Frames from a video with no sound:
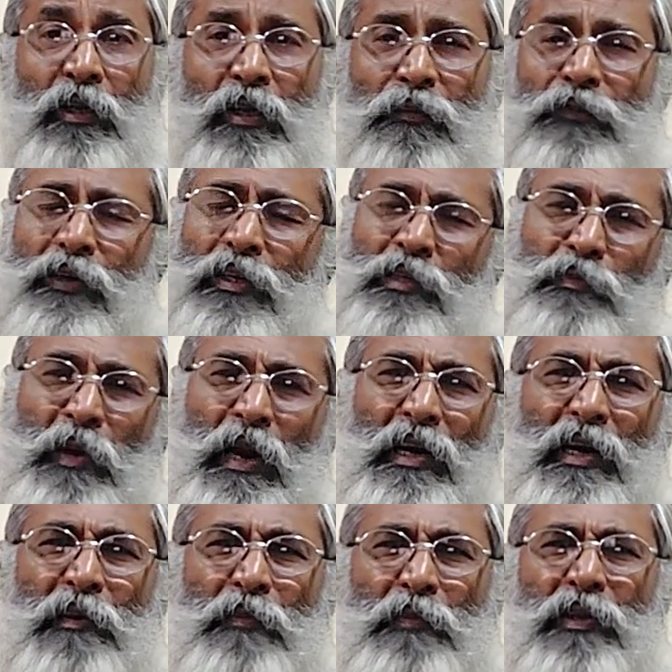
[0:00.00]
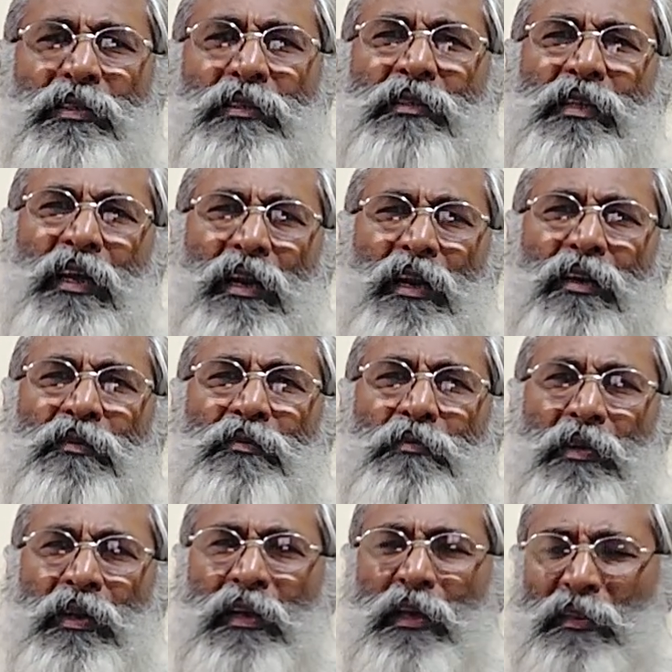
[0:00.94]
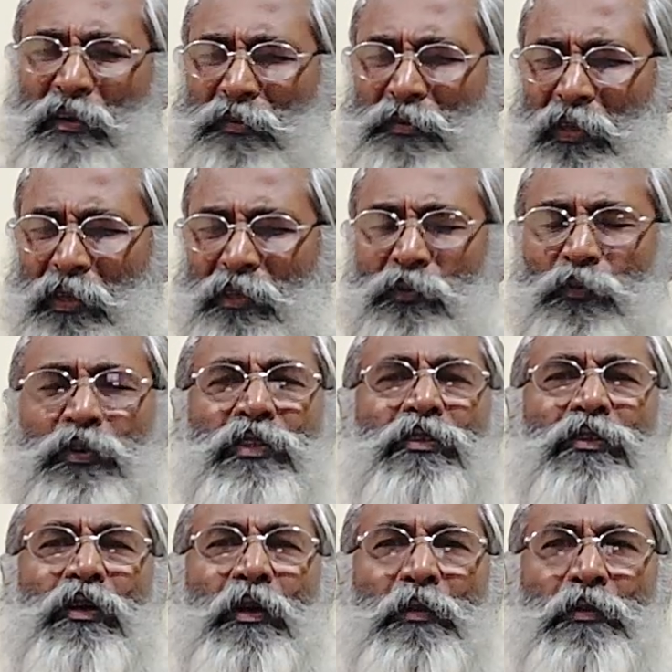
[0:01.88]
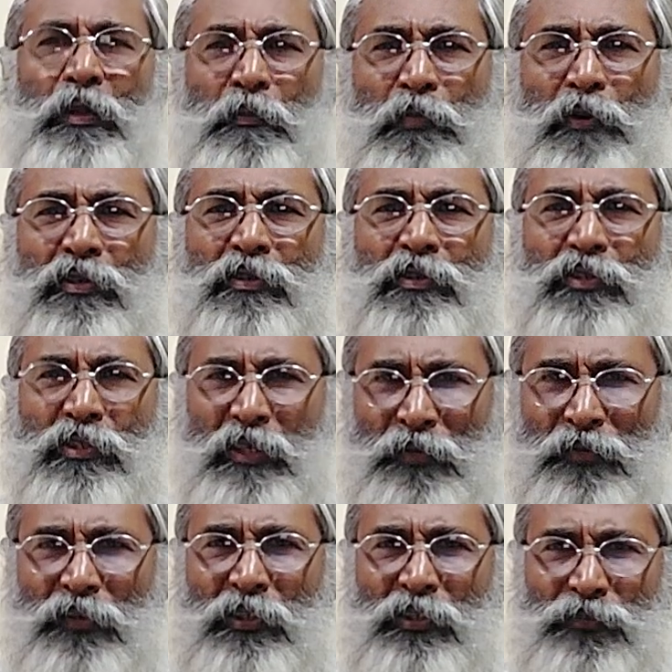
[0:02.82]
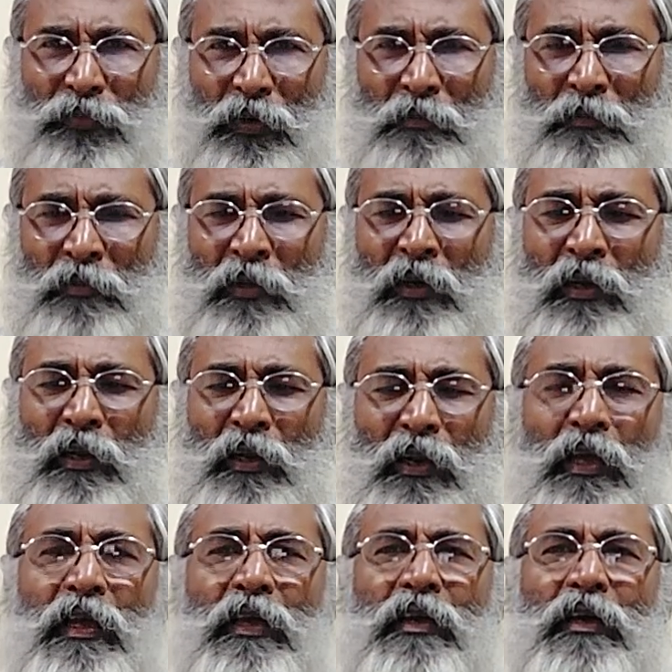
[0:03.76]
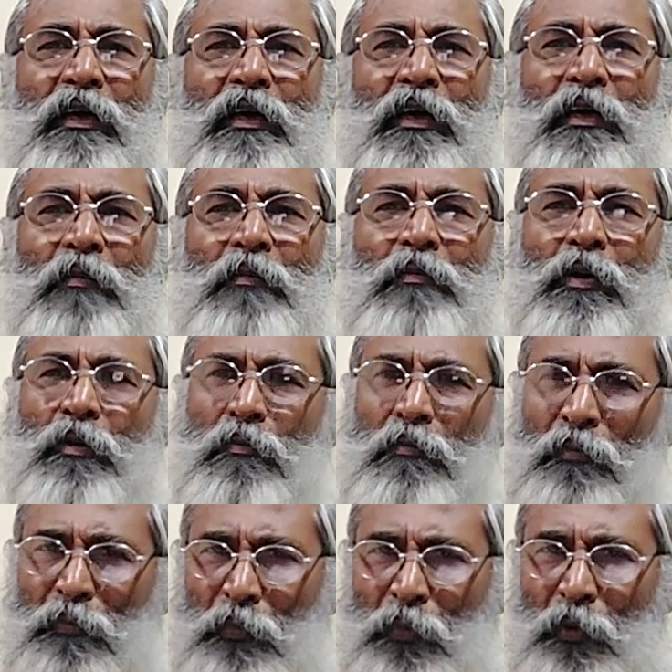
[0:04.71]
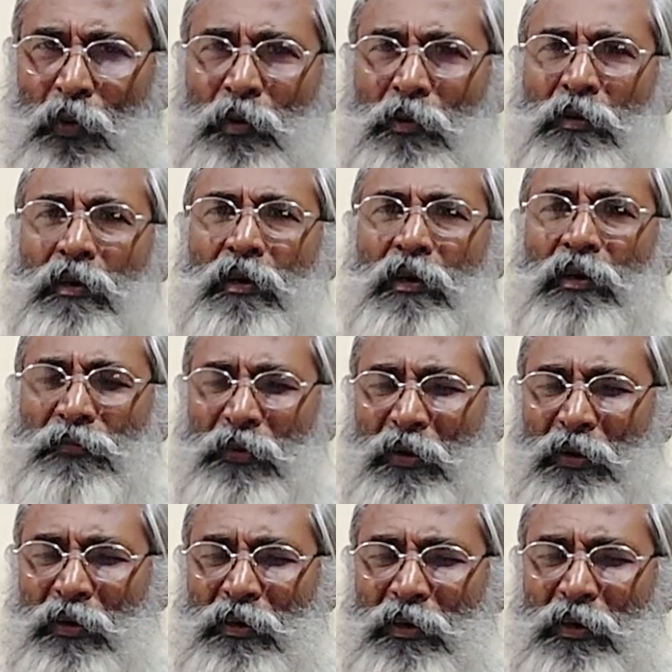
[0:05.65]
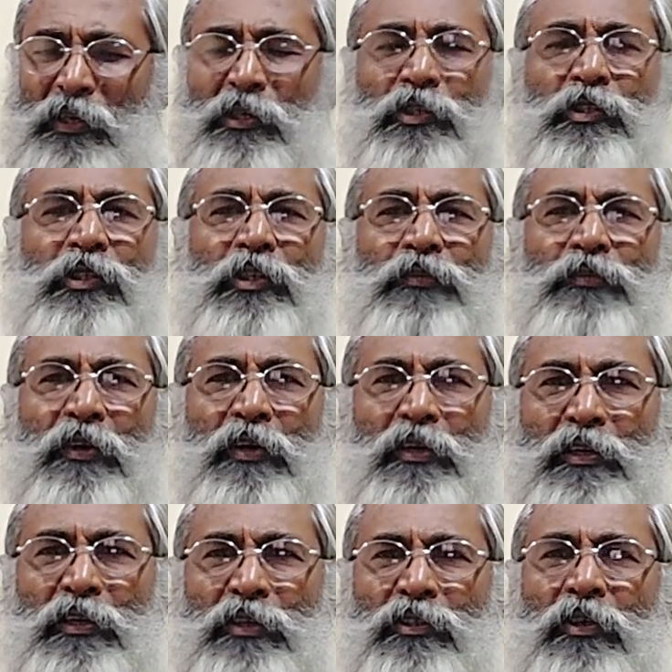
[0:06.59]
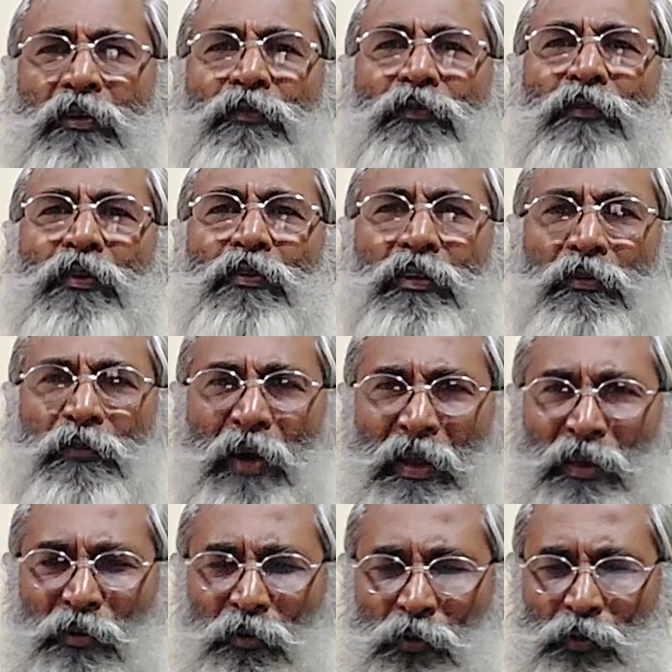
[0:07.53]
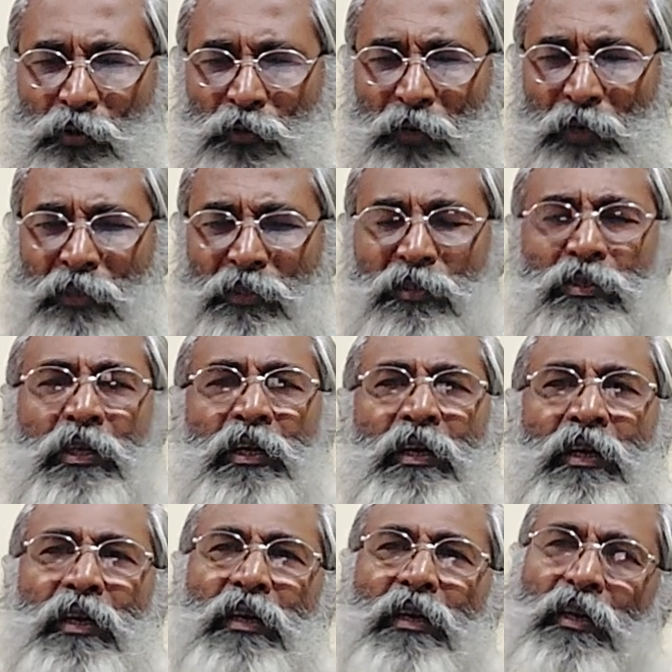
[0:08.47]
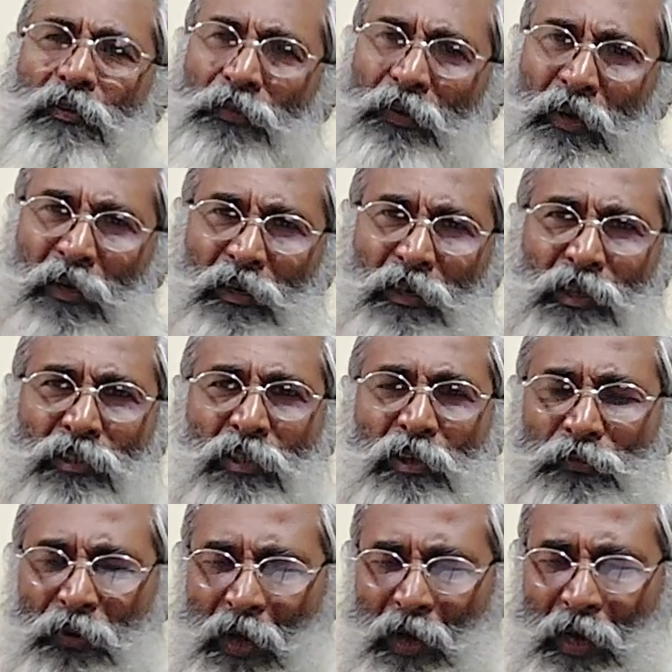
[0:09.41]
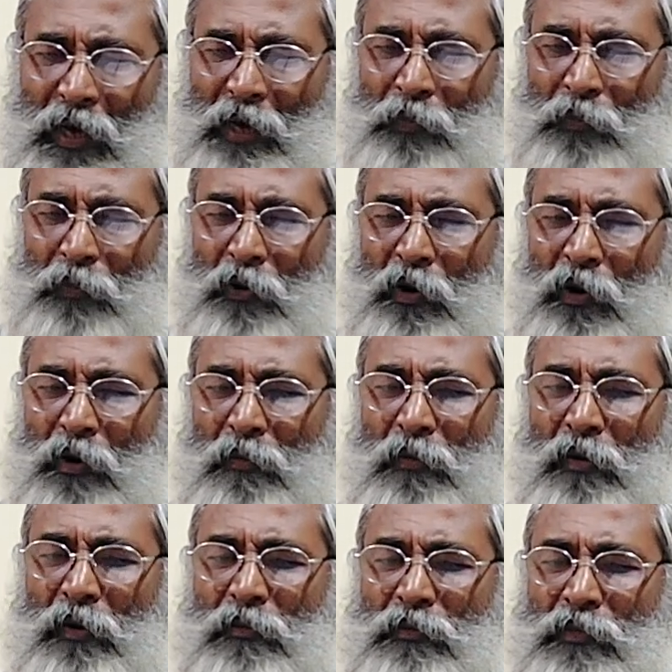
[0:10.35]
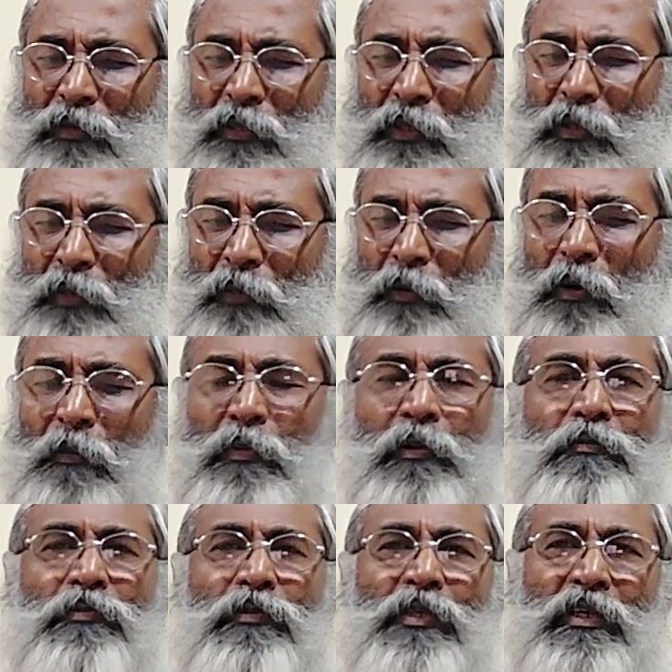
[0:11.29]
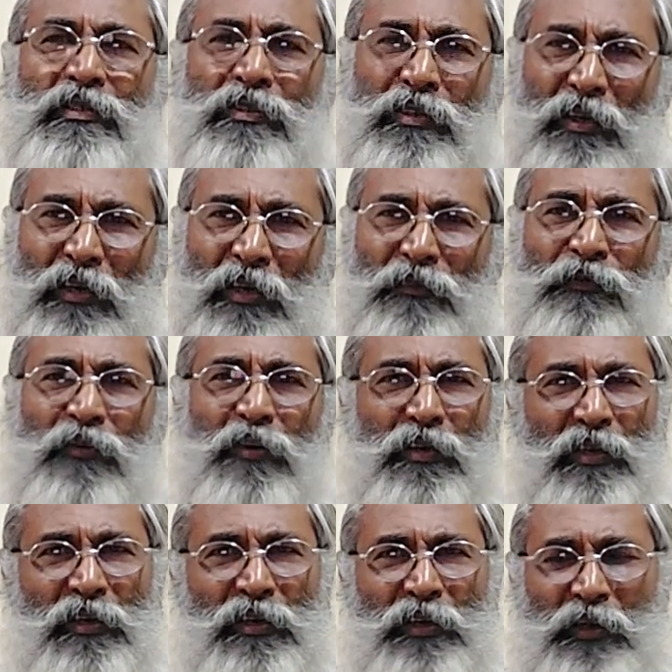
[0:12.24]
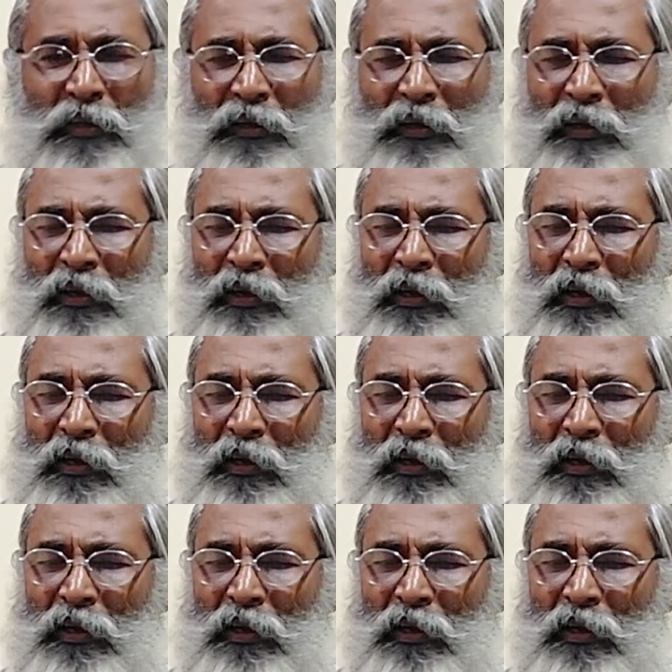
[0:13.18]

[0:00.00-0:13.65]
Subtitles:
If it is badly placed, there are many other things which the person suffers from, like bone difficulties, difficulties of the varicose veins, difficulties of heart problems, and the problems concerning fertility,